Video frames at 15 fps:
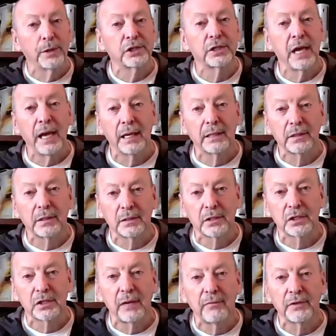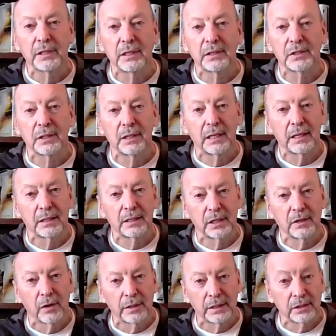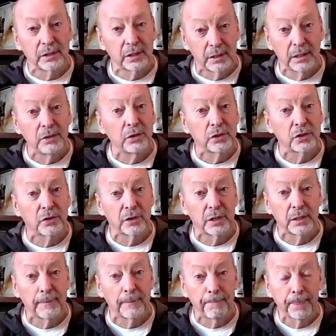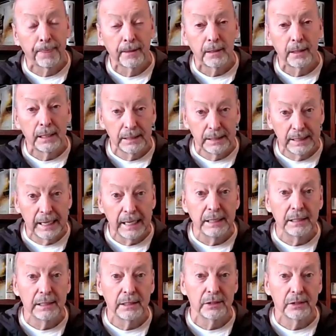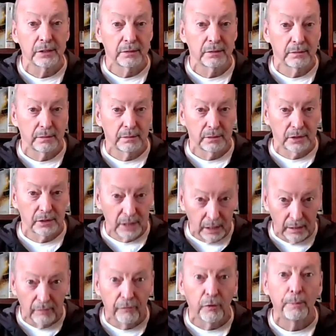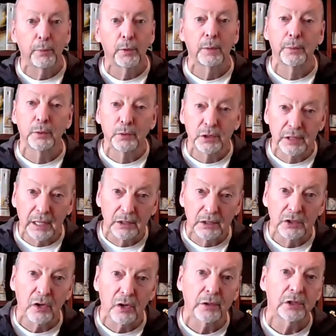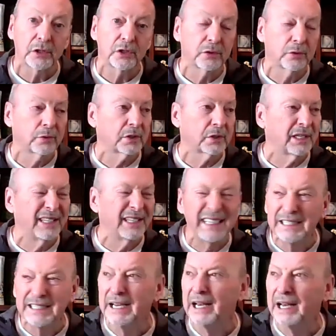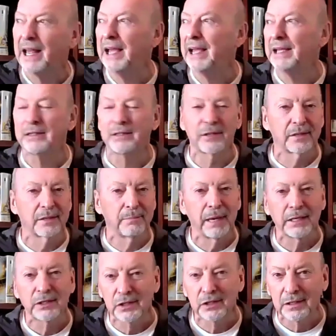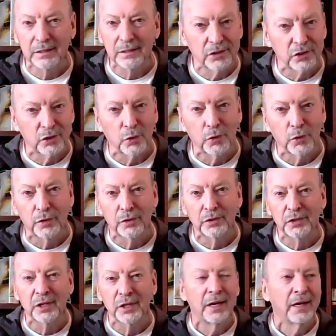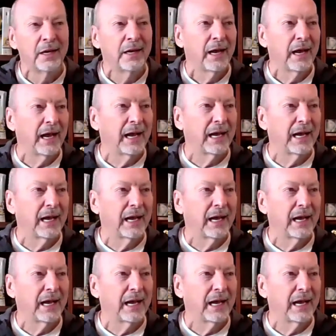we always said in the 70s, and then as I got into the industry in the 80s, selling football boots, selling soccer shoes in East LA to the Mexican stores,